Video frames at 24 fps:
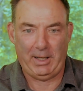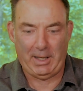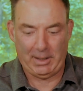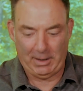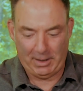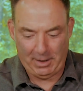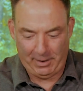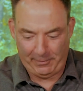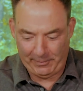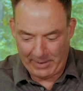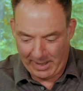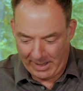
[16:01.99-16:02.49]
I
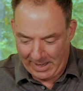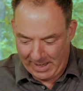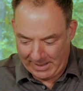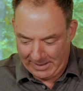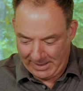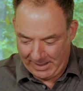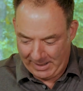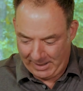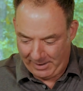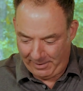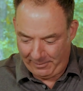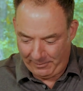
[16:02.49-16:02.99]
love that
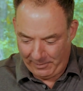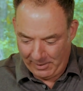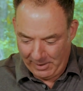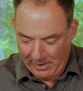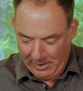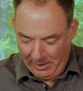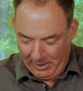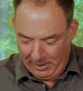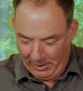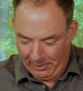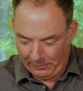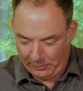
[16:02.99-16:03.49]
idea
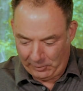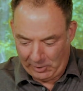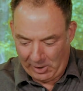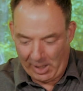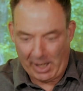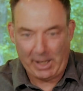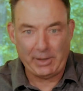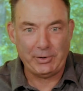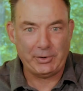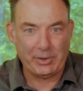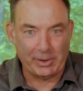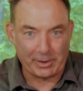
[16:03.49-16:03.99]
of
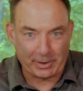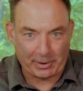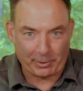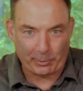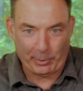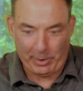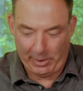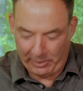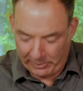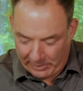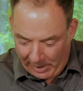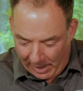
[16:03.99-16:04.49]
changing
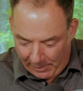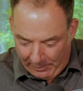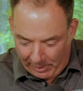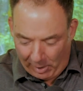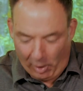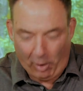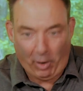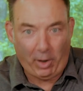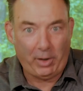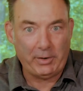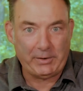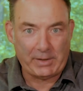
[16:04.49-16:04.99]
careers, having a
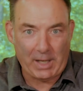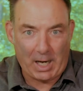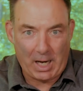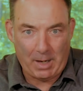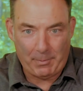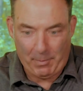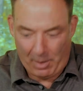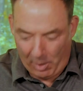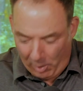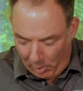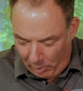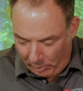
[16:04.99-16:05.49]
hard
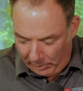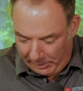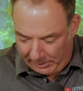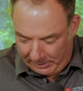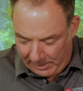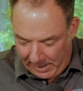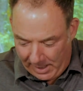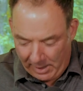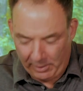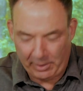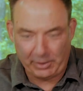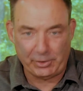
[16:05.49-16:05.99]
time holding
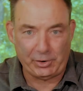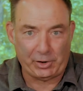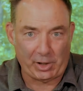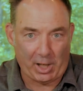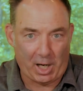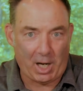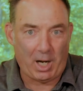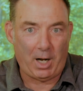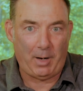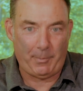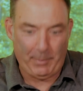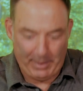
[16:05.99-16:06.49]
down a
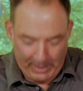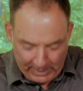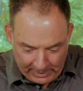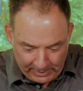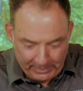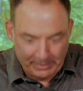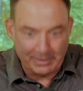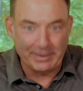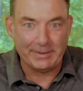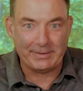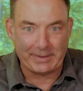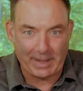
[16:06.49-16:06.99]
job
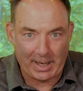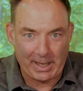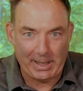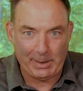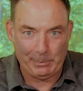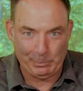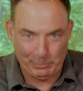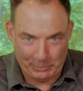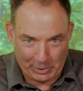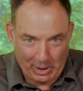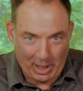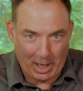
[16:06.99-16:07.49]
in the
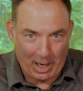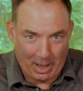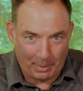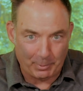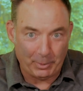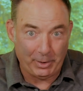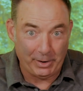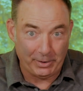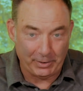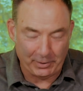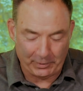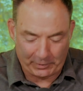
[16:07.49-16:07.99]
same job
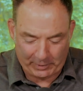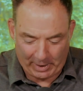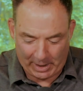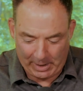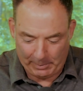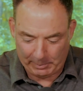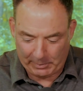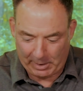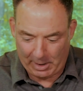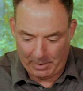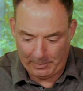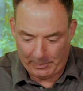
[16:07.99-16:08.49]
or in the
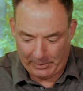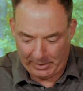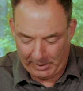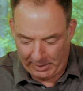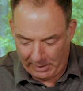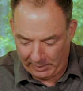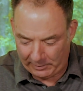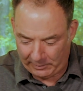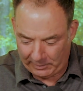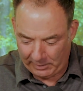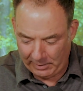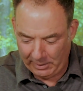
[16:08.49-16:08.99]
same company.
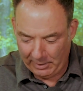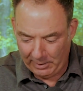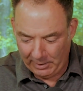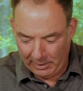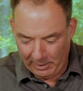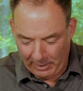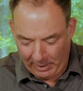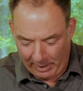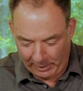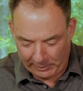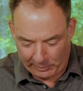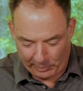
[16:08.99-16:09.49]

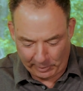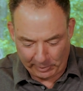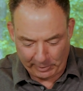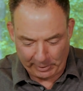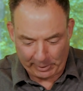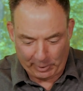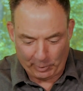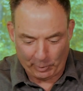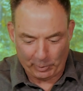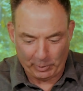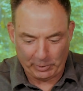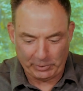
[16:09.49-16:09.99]
That's
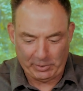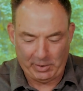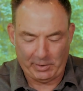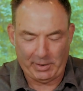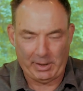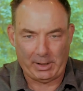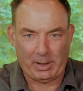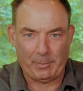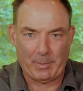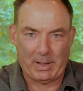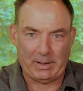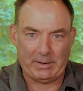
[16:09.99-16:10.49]
really cool as you
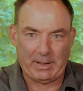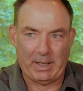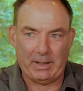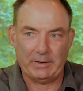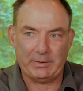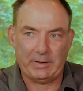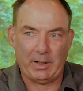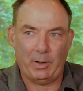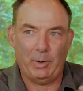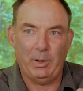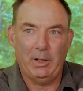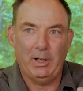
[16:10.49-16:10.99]
think about that.
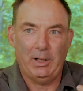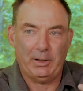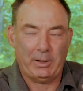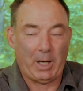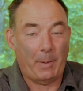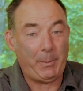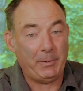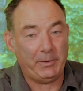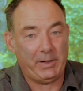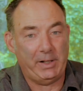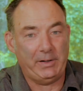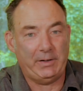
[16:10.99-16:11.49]
So a
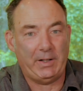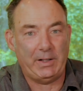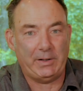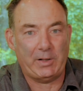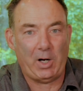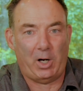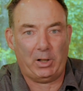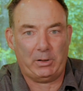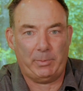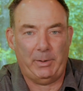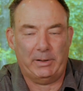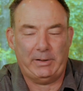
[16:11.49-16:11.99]
couple of things he
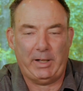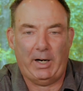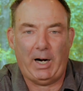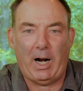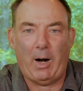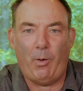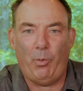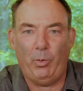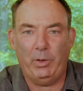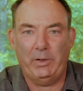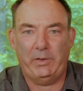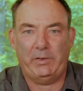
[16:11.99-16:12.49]
talked about there.
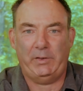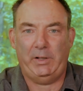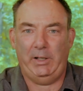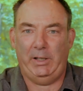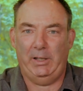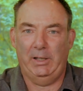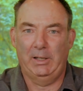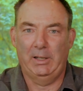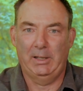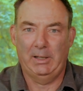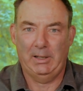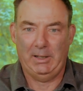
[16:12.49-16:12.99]
I want us
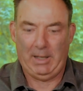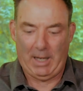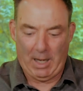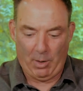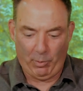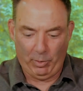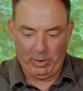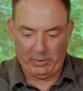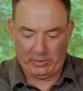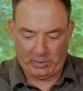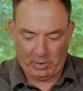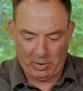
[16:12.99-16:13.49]

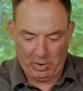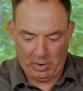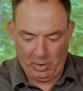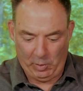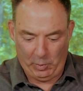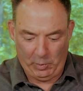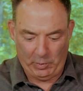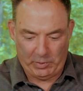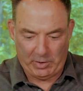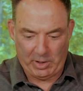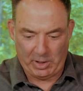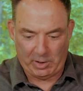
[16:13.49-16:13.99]
to
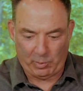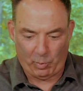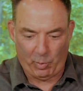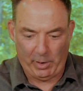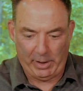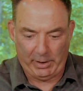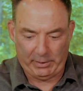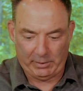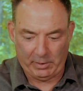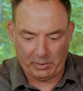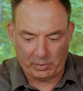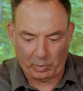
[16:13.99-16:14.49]
use this
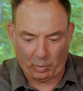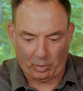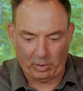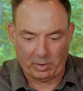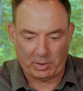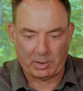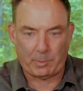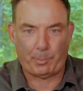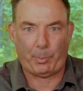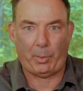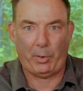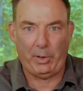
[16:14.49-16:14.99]
week to sort of
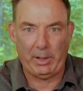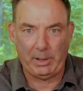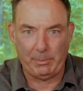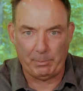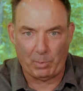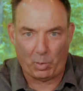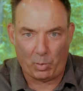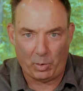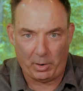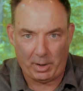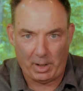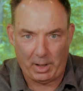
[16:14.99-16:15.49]

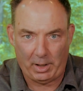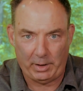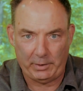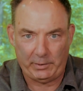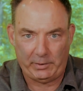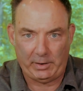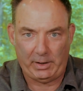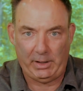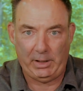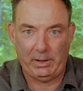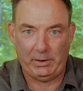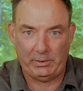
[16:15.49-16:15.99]
springboard
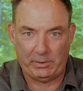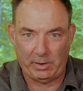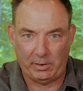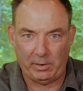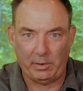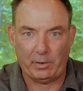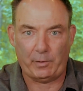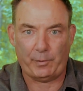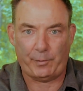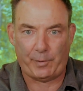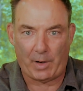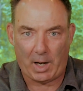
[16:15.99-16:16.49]
us into
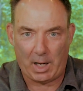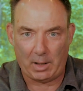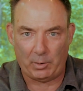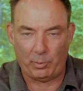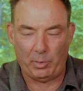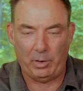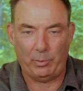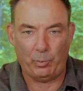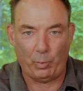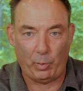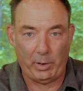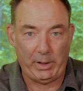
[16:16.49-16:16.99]
this
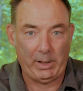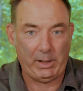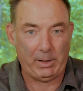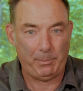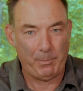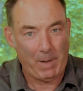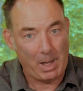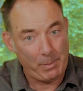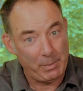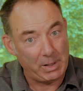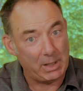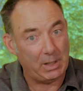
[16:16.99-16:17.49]
following week,
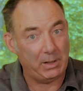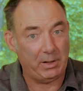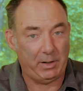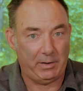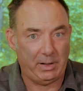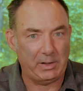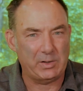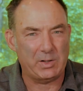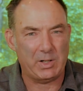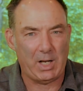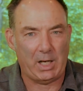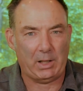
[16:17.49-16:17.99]
maybe into
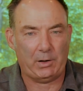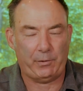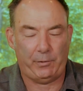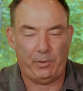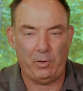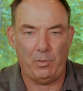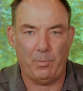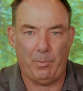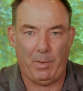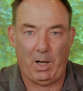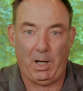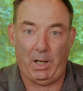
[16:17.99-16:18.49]
these next
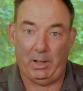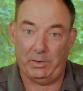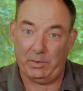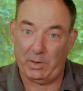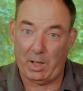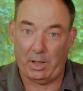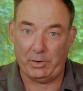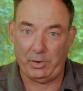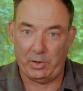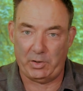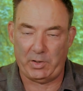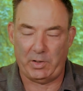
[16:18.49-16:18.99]
few months,
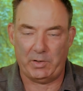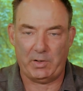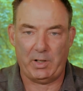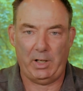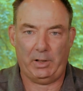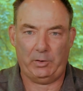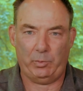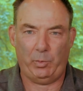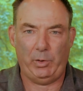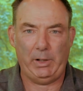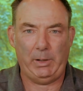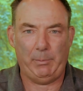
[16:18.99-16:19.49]
not just this
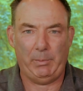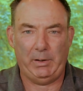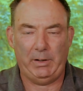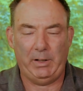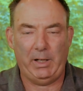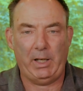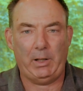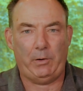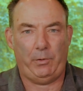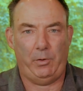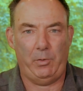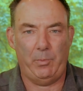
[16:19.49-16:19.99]
next week, but the
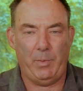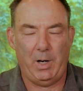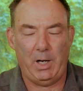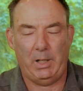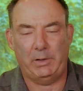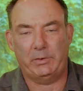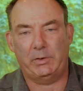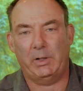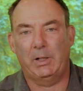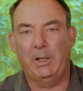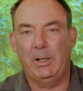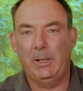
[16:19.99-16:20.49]
next few
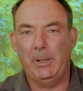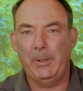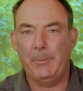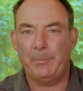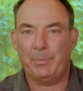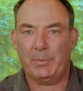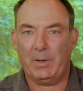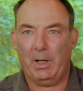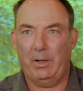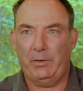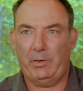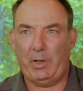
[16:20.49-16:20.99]
months.
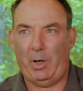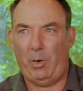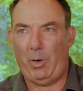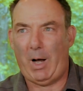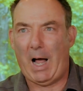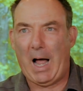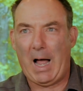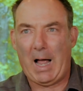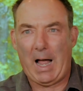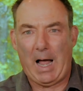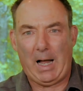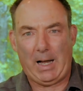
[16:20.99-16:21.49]
So
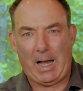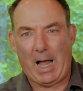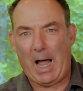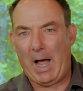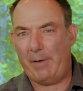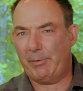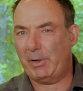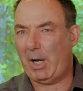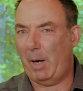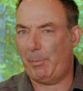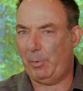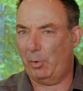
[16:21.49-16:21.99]
I
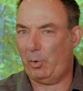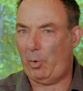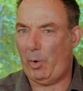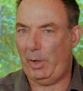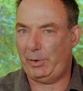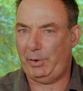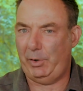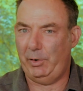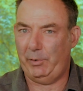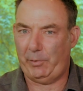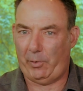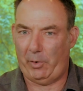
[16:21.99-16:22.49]
have a couple of
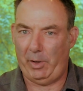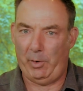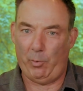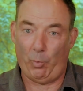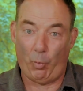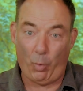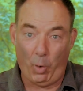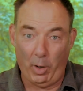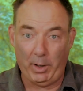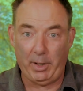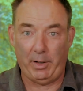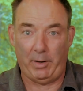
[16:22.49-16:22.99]
questions for you.
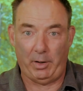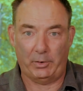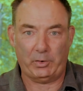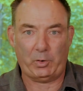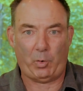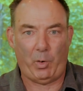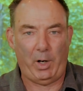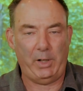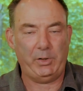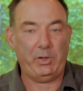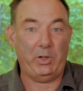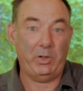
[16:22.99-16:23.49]
One of those
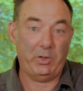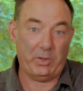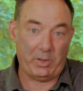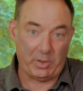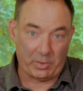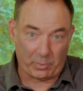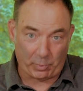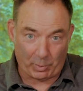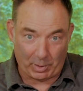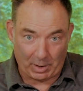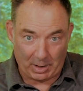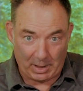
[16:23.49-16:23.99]
questions
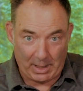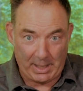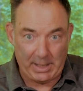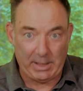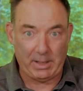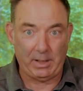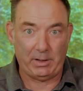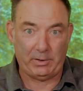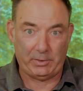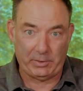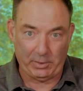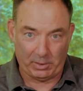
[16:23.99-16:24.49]
is
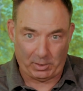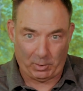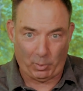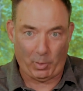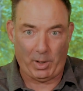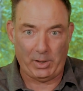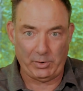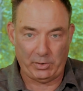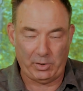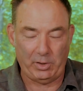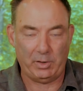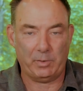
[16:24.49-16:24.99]
related to
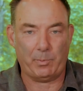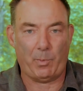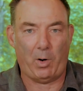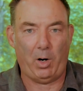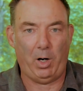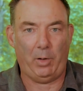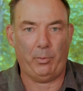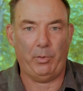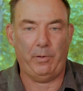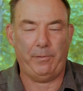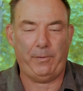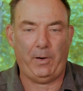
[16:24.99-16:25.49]
questions.
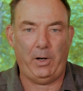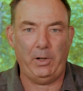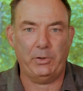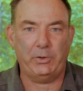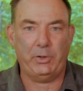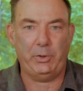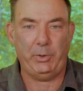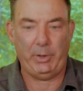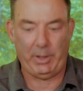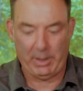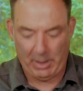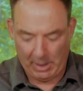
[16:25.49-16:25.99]
Mark referred
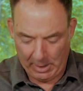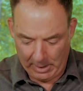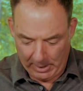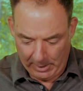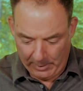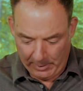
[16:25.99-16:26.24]
to it.